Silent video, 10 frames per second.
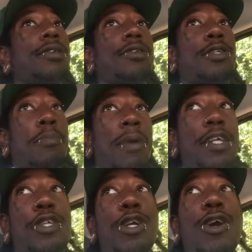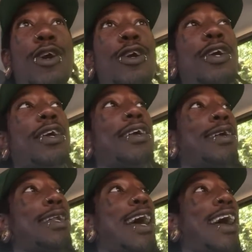to make sure
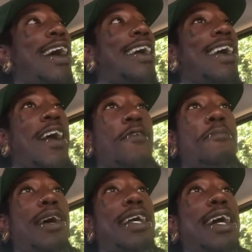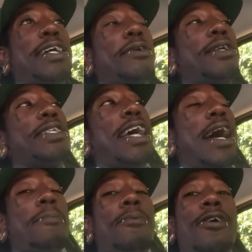that everybody I get on this
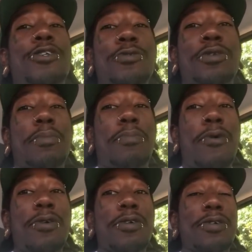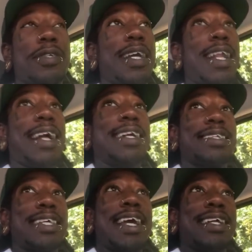app are true supporters and I can
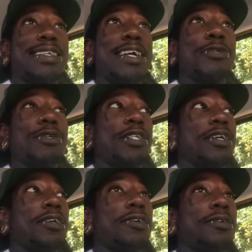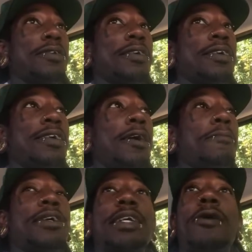stay in touch with y'all
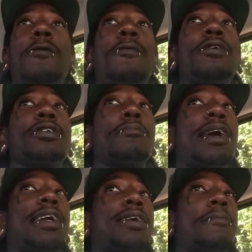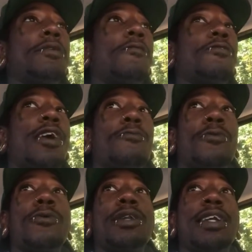because I don't want somebody coming over and
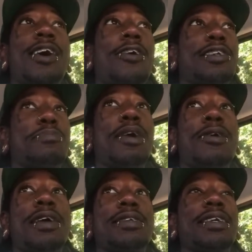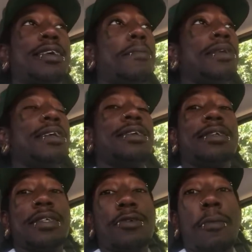ruining our experience and coming in because
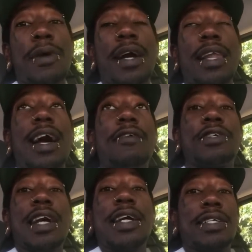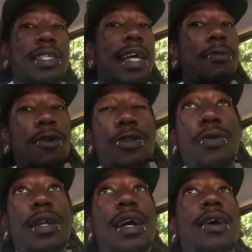it's going to be a live chat just like we're
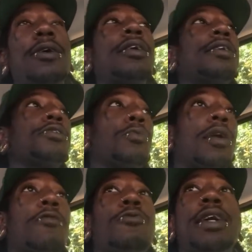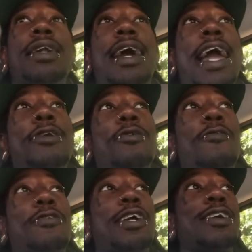doing now. So what if we get a hater
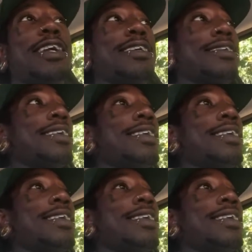over there that's